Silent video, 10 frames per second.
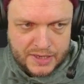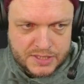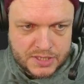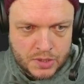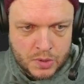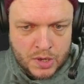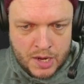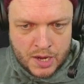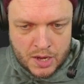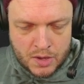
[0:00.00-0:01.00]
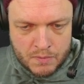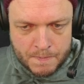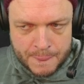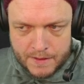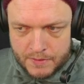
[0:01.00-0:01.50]
So
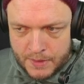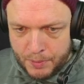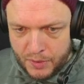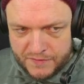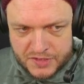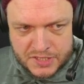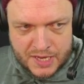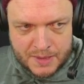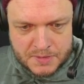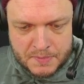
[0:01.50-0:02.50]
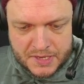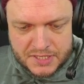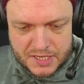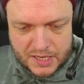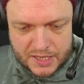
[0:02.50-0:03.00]
the point of this game is
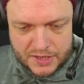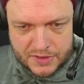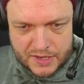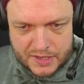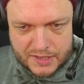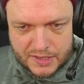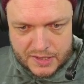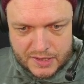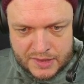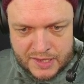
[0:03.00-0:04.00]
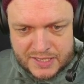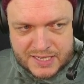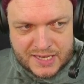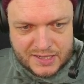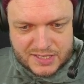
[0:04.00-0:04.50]
basically that this
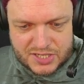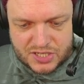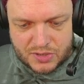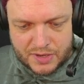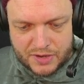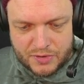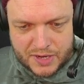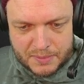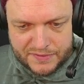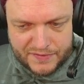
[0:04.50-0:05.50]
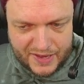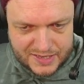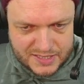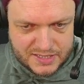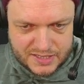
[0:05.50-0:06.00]
kills so incredibly
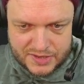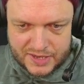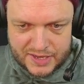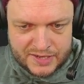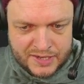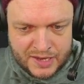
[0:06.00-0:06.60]
fast that